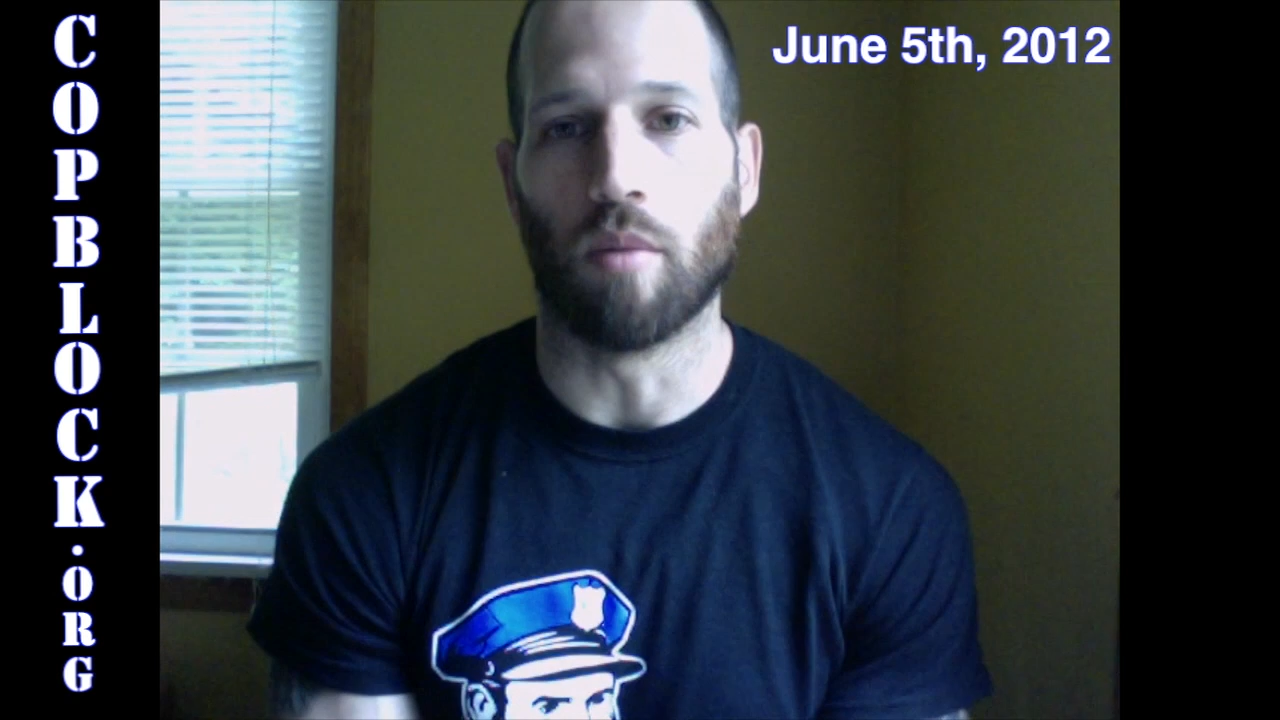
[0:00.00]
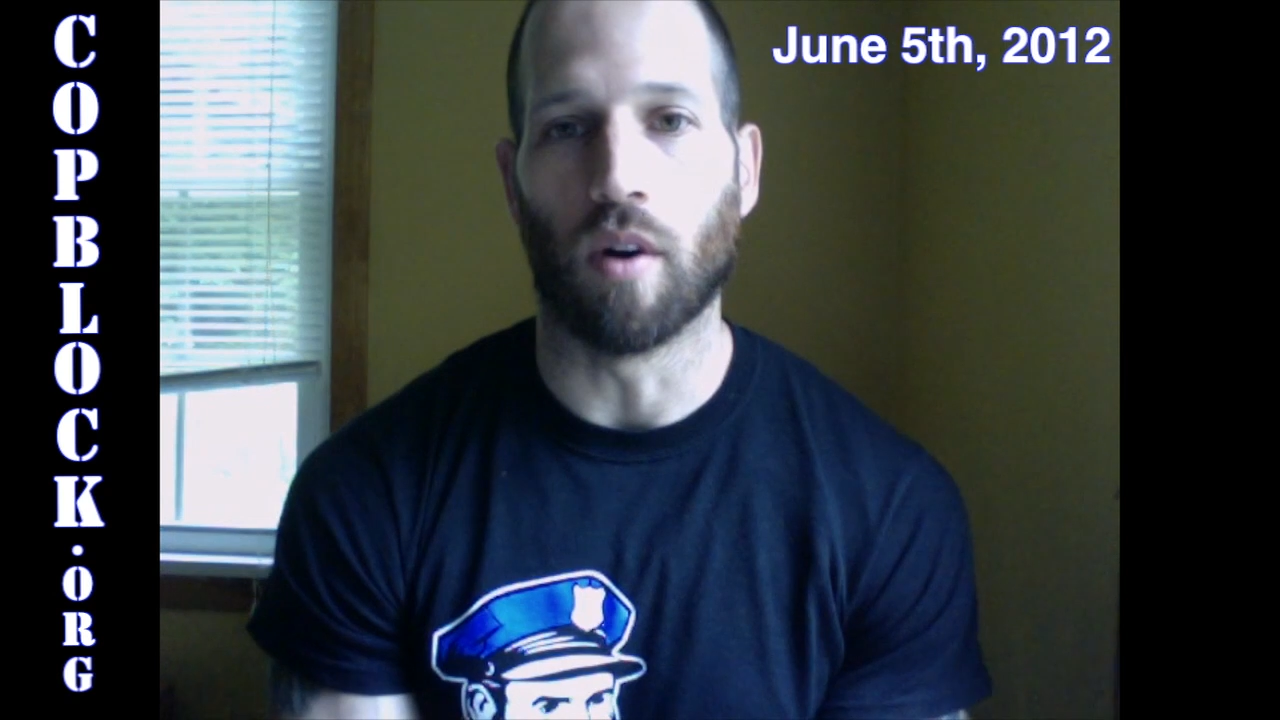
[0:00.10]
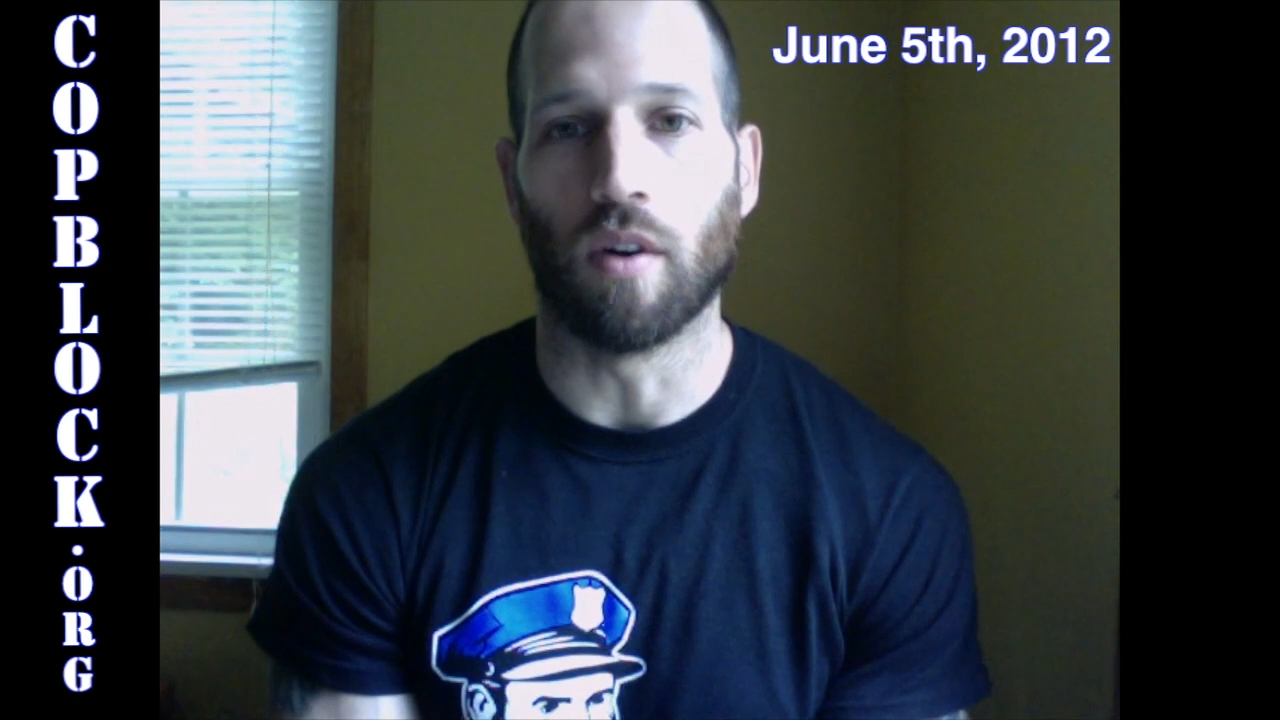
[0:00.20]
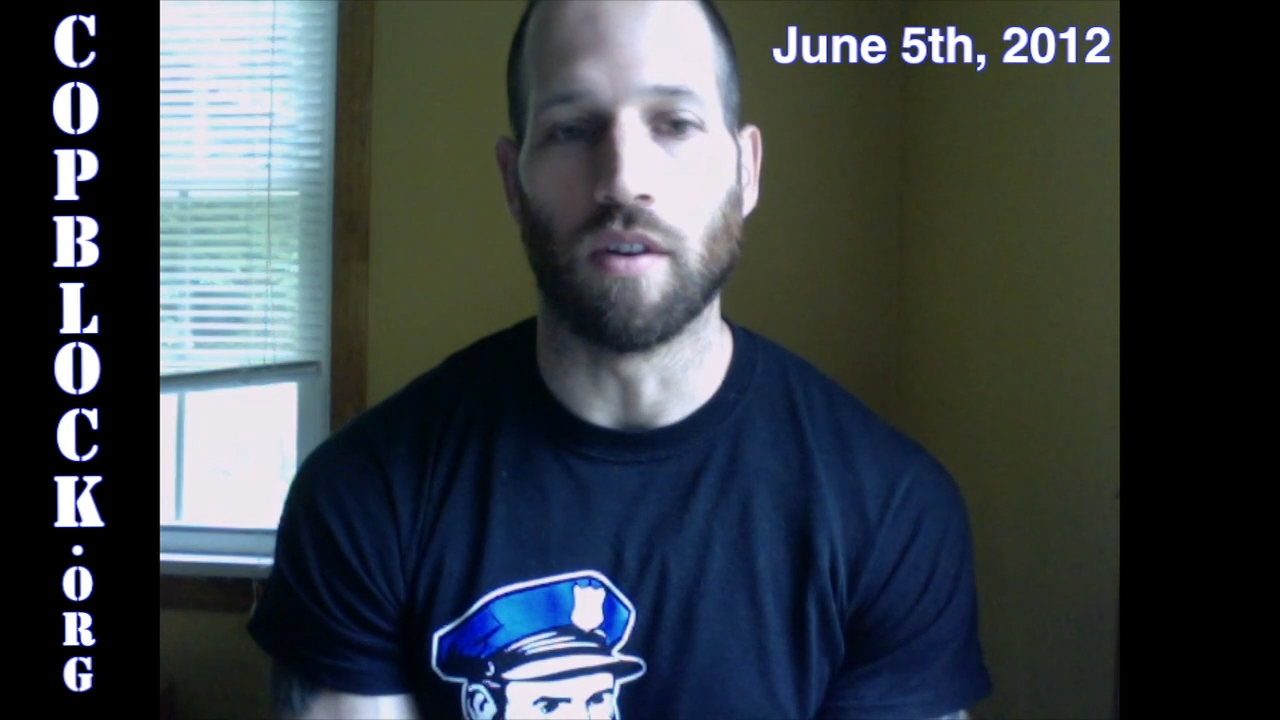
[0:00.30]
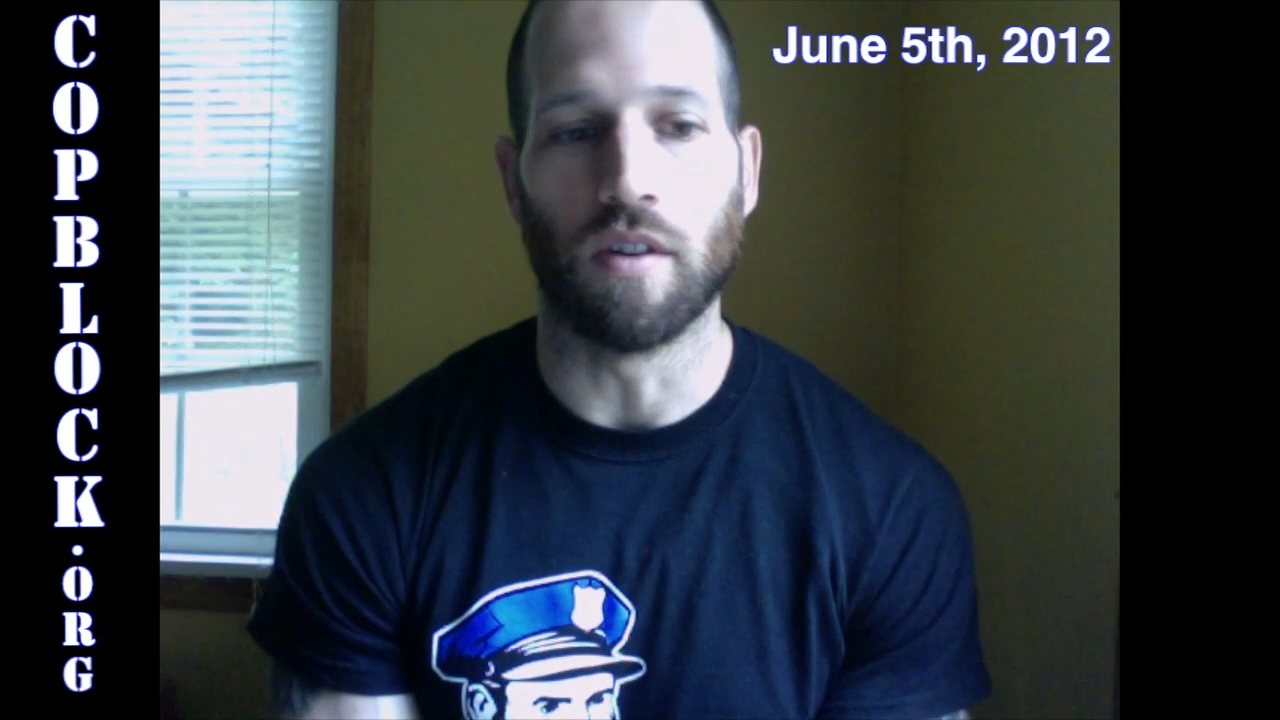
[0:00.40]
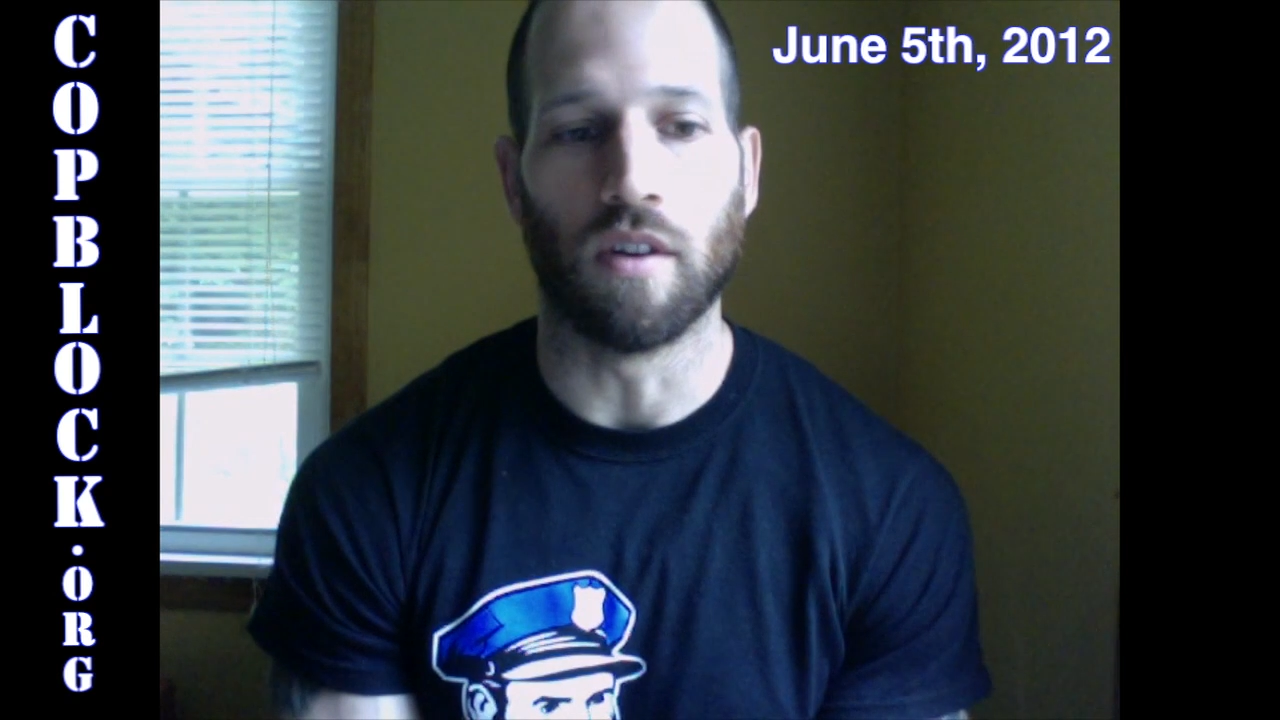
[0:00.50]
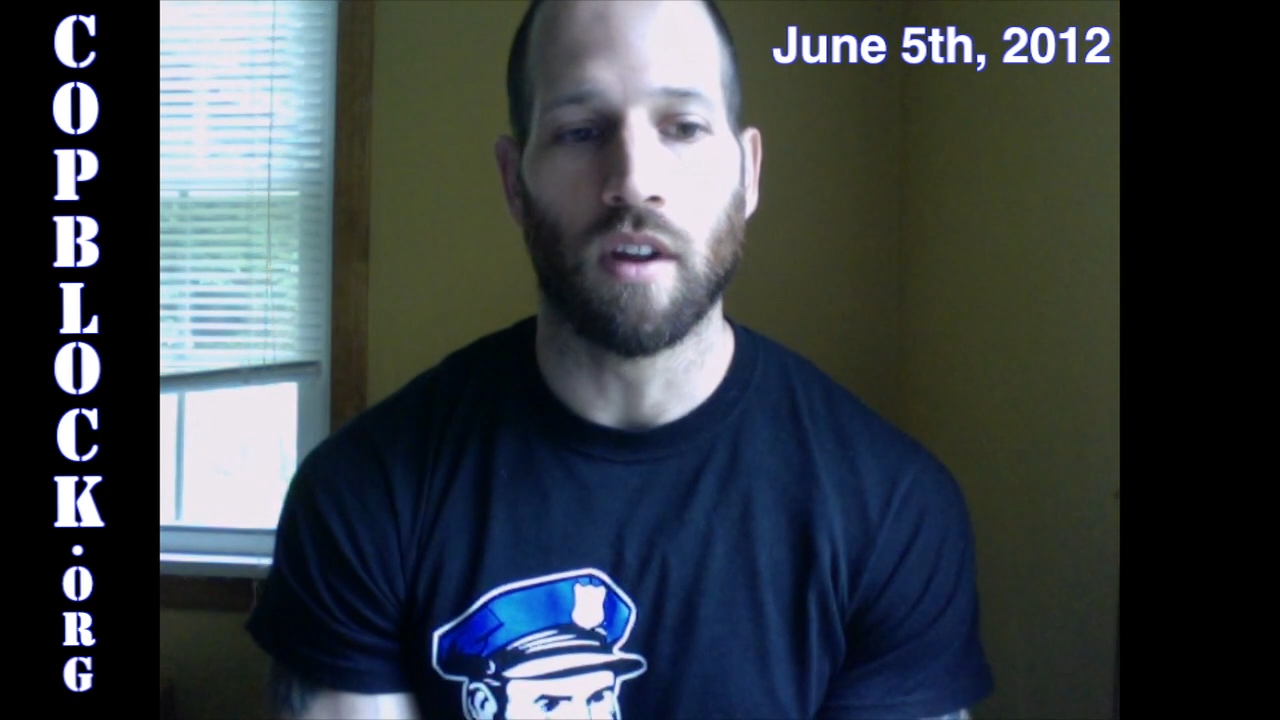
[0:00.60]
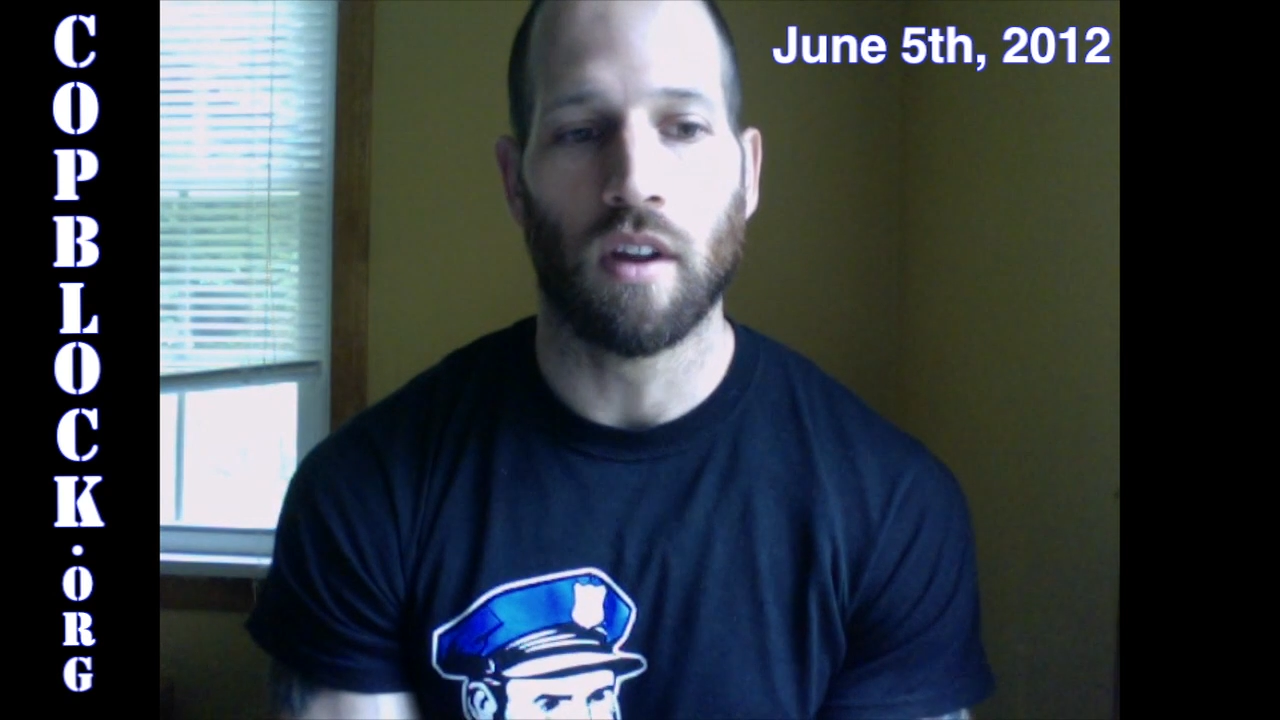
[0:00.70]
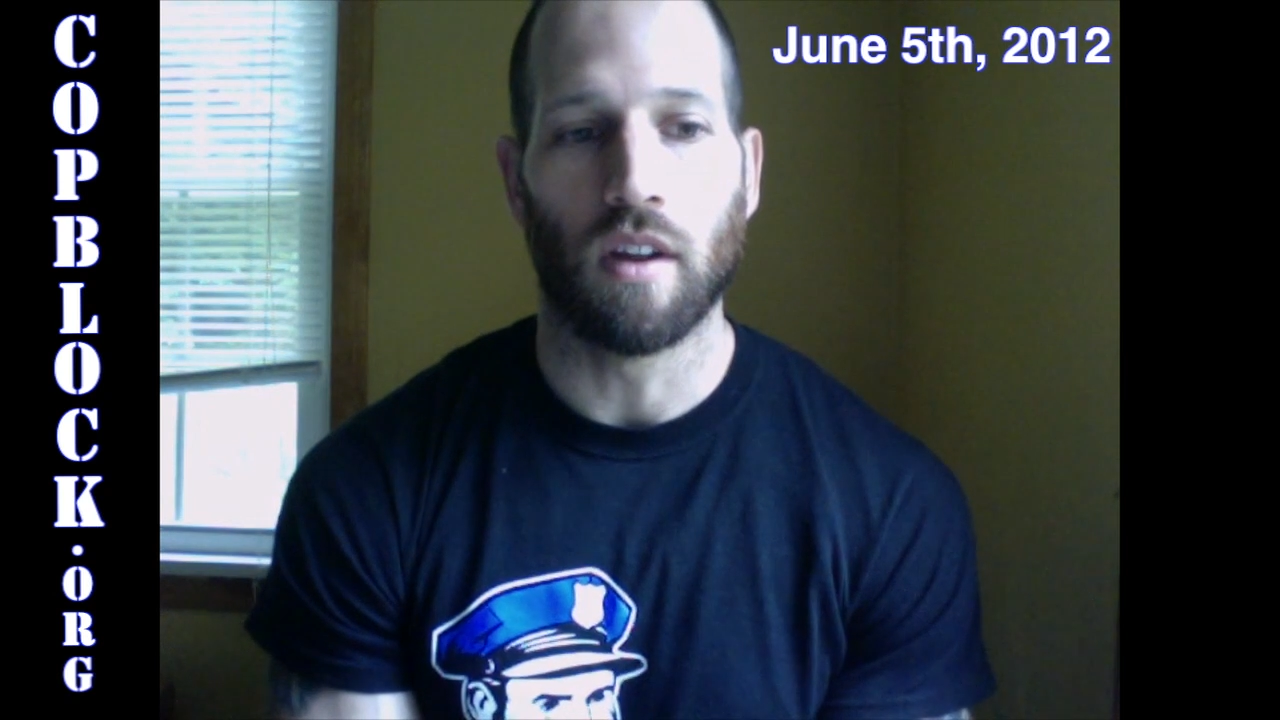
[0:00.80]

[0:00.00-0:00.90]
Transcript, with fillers: party